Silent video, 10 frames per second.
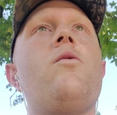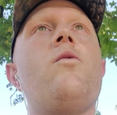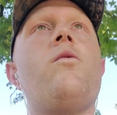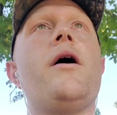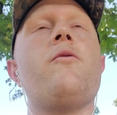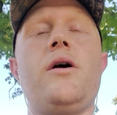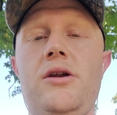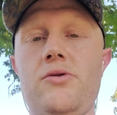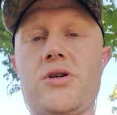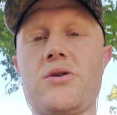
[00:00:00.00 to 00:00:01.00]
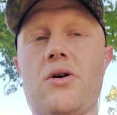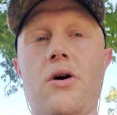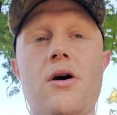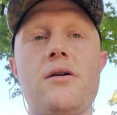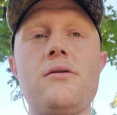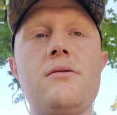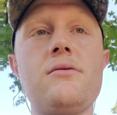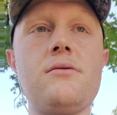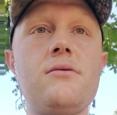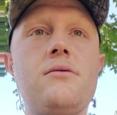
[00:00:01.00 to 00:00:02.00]
when you start,
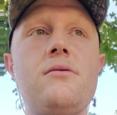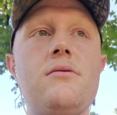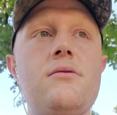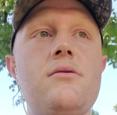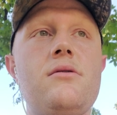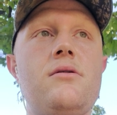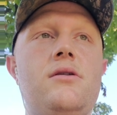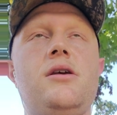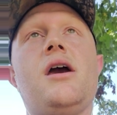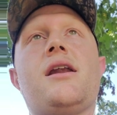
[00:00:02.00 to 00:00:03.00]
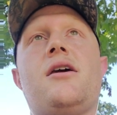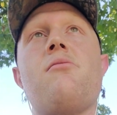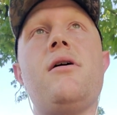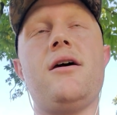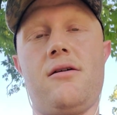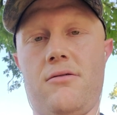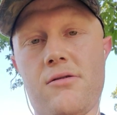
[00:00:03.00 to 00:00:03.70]
you gotta commit